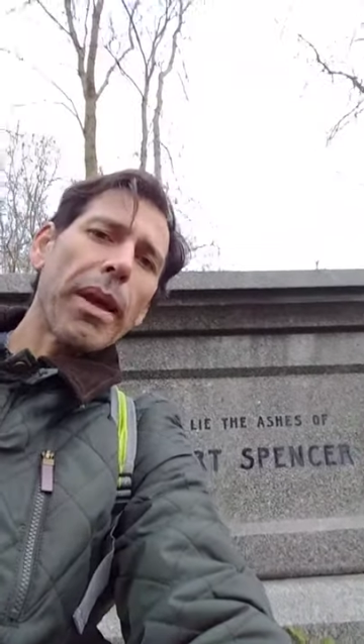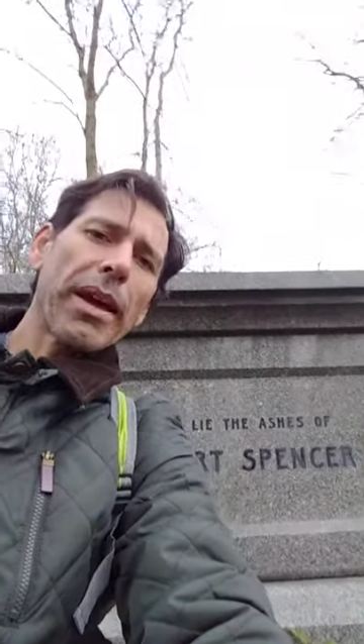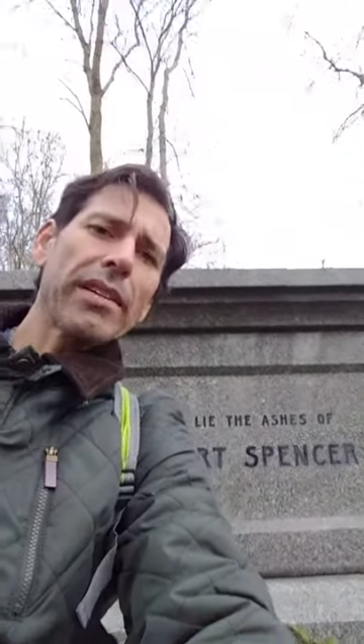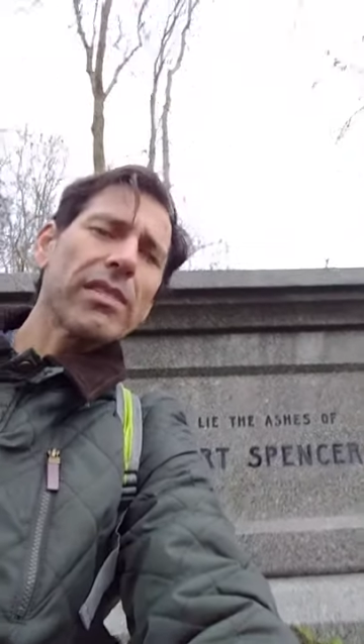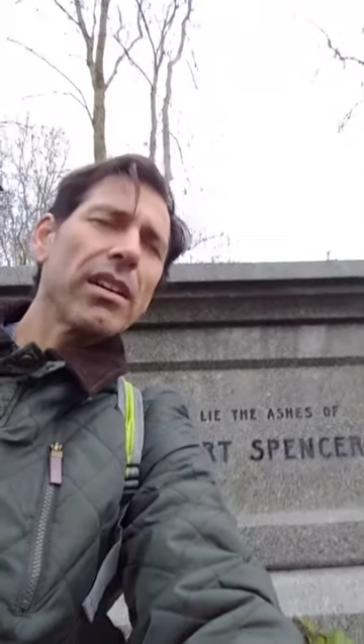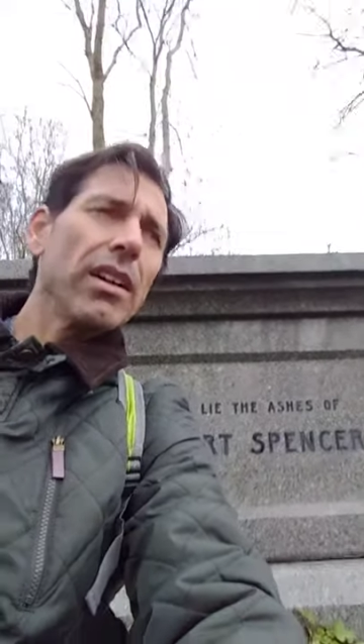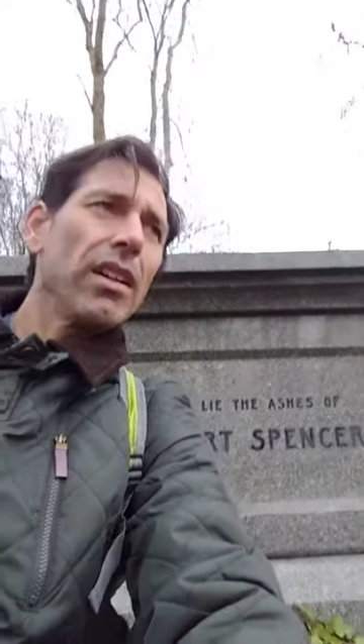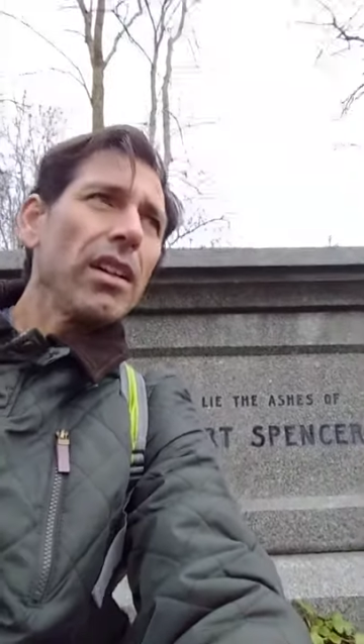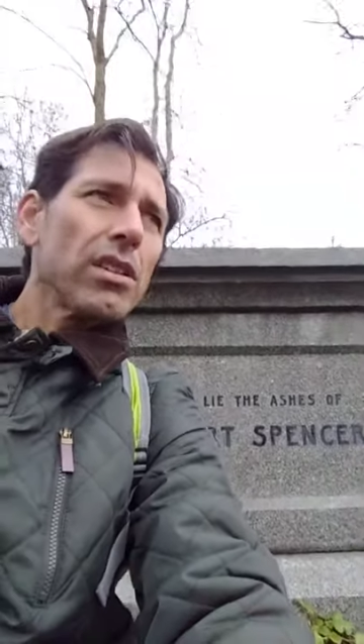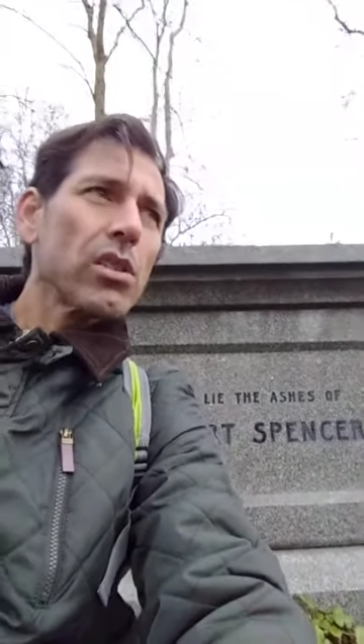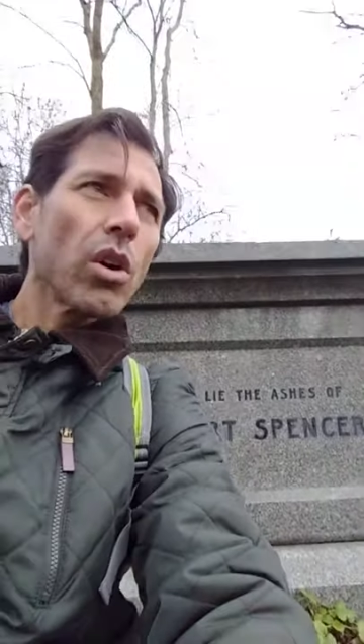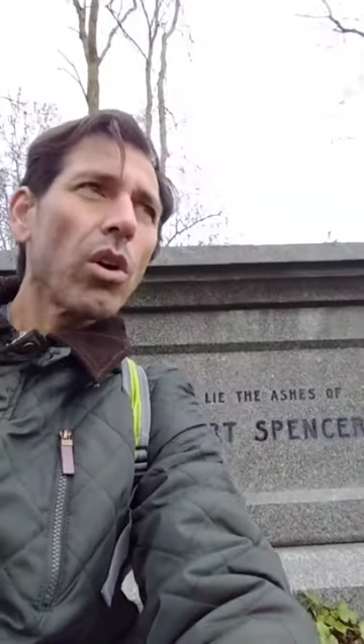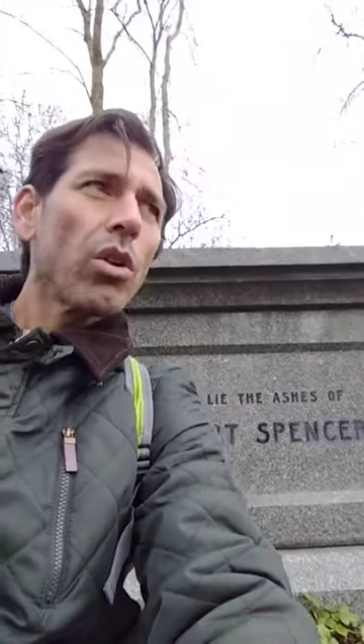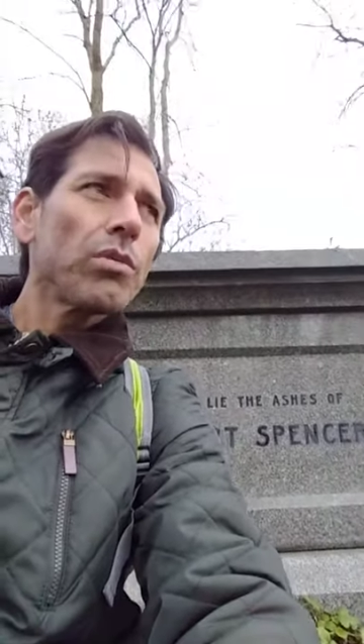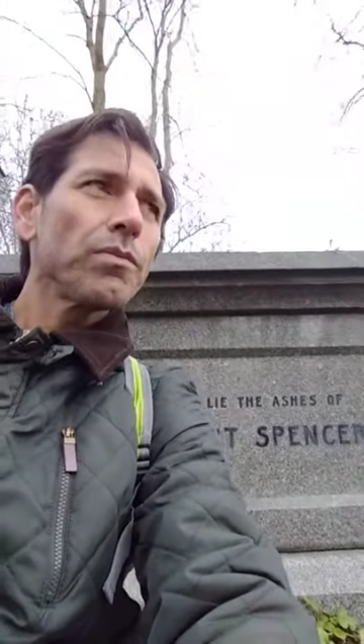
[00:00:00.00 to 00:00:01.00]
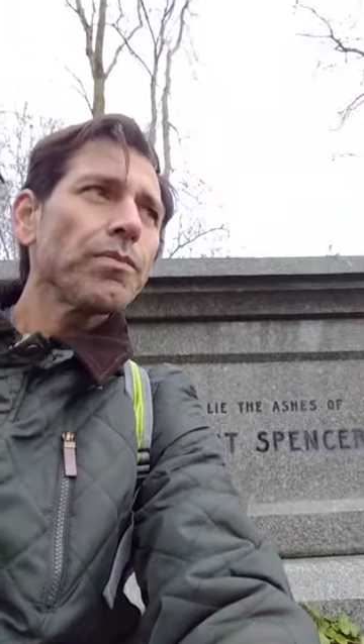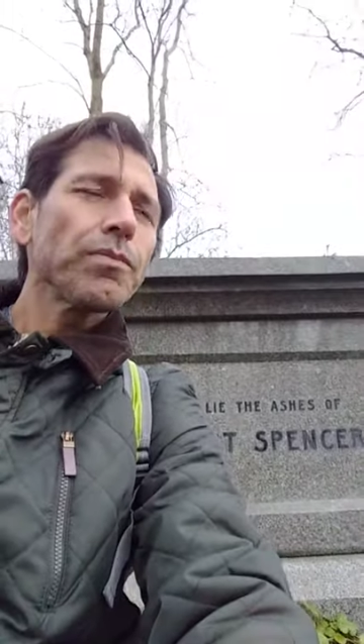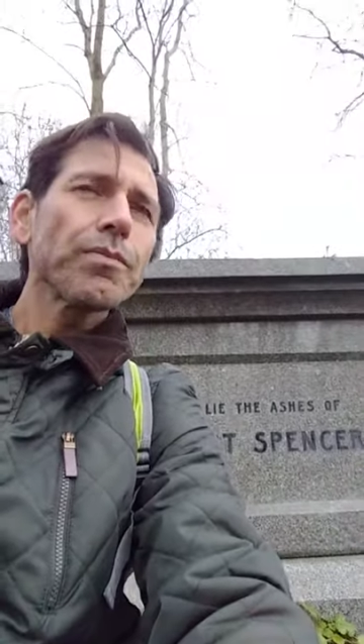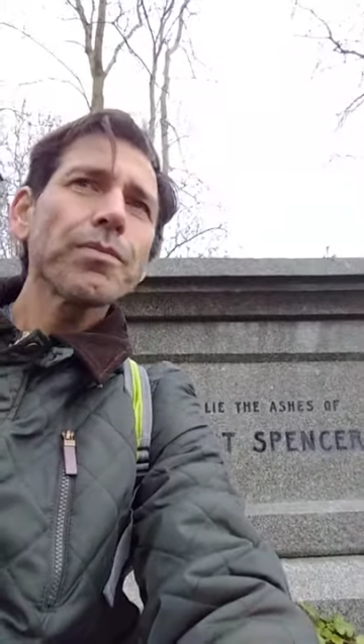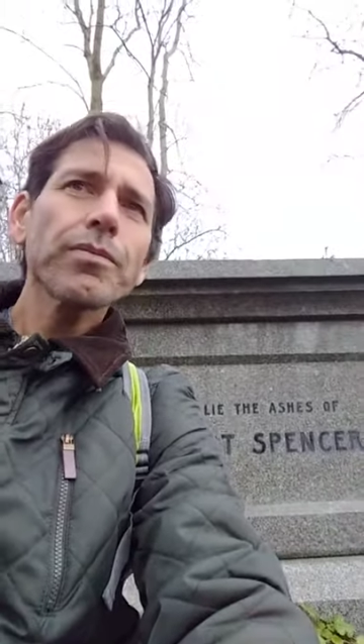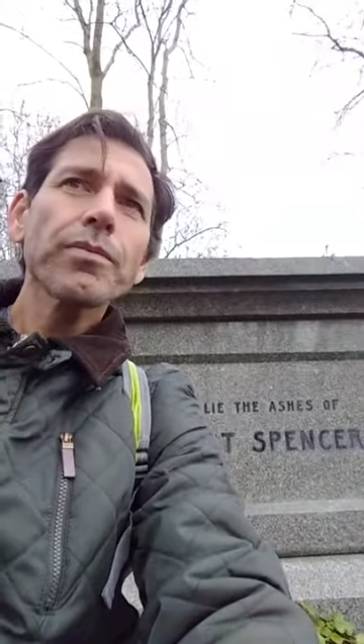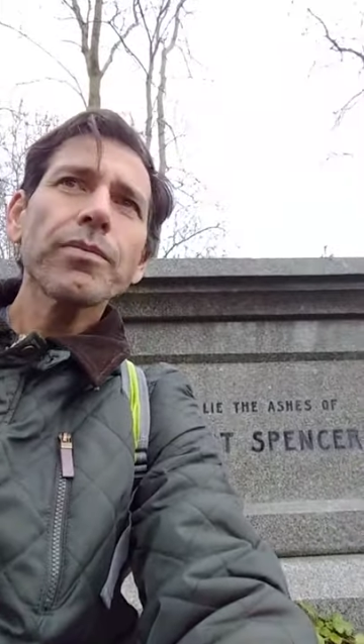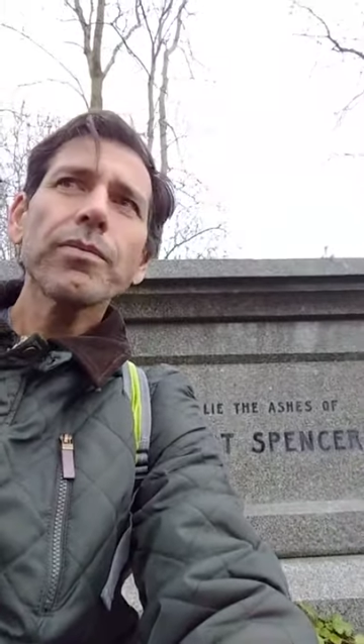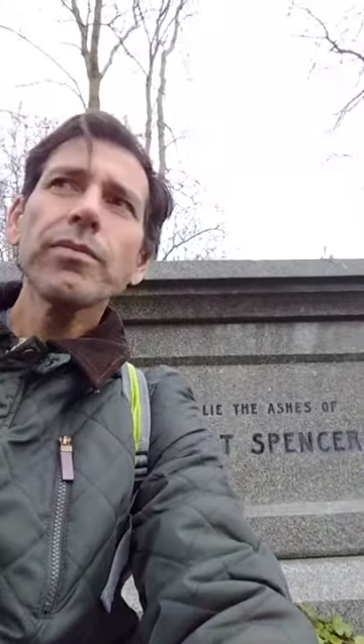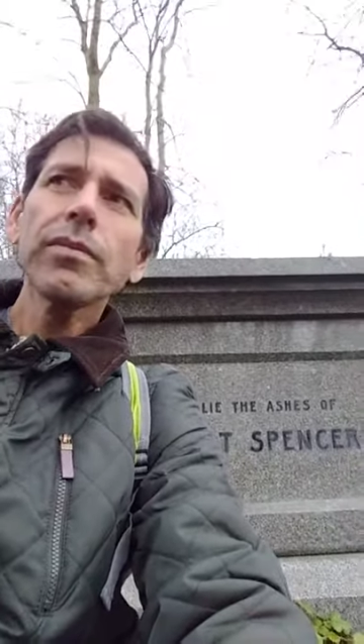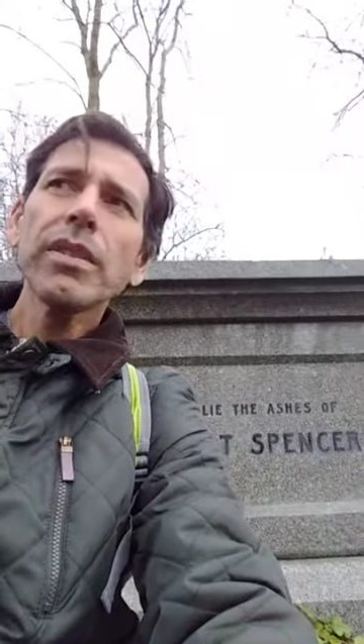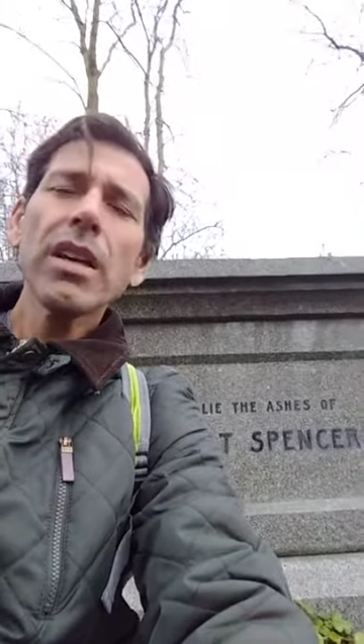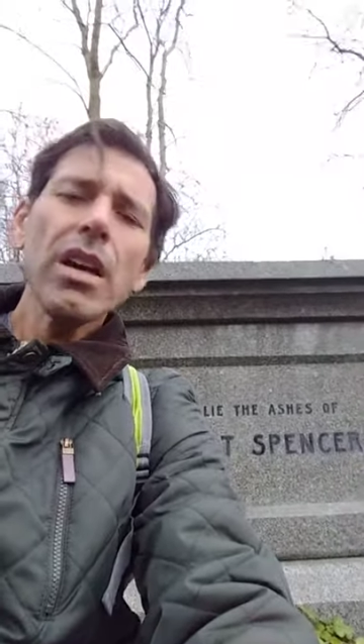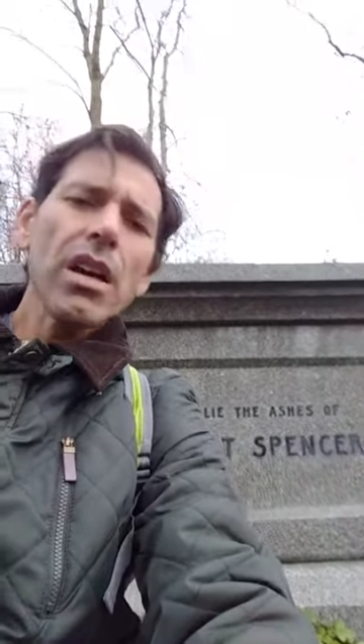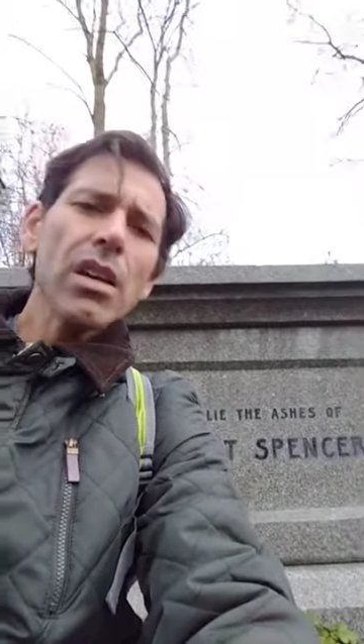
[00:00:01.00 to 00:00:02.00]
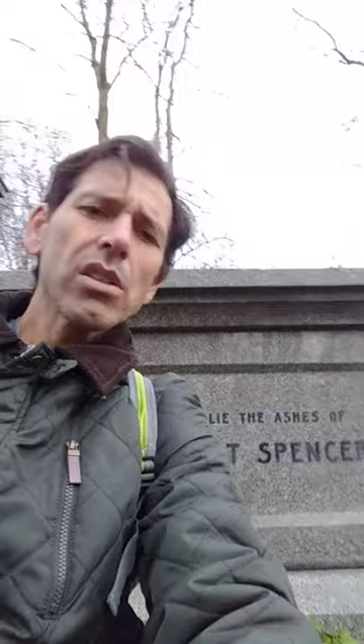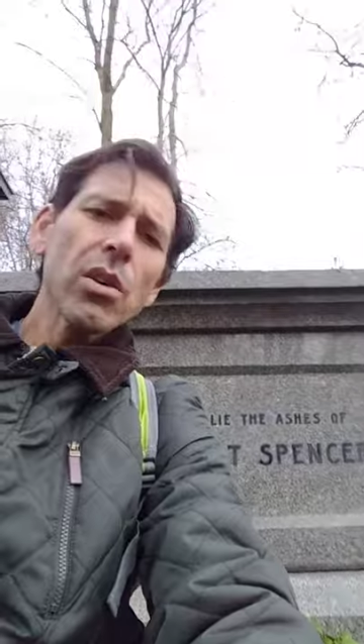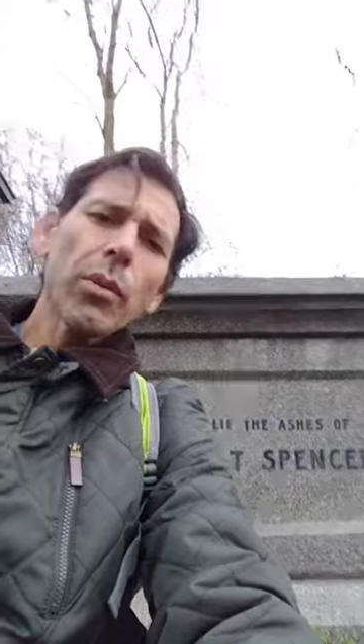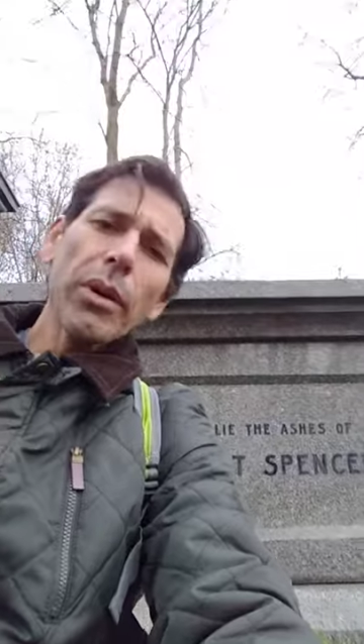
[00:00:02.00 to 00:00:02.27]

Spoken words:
banking and lending industry and interest rates